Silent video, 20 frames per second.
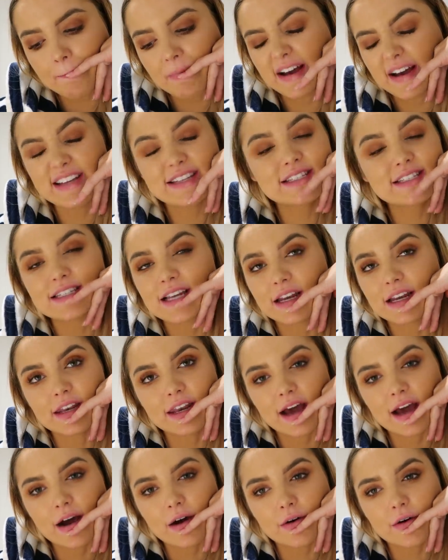but it's
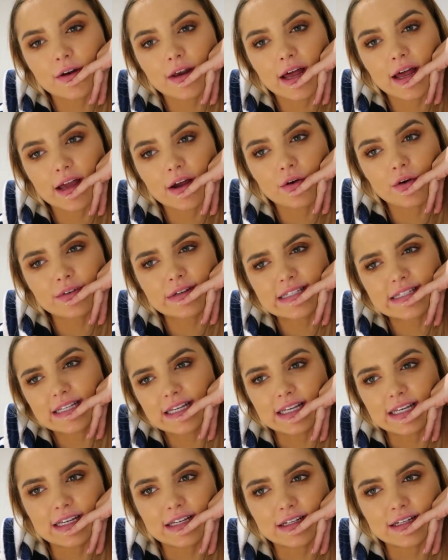done now. Like
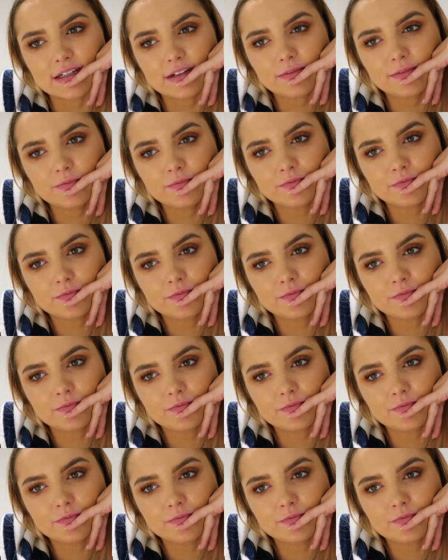obviously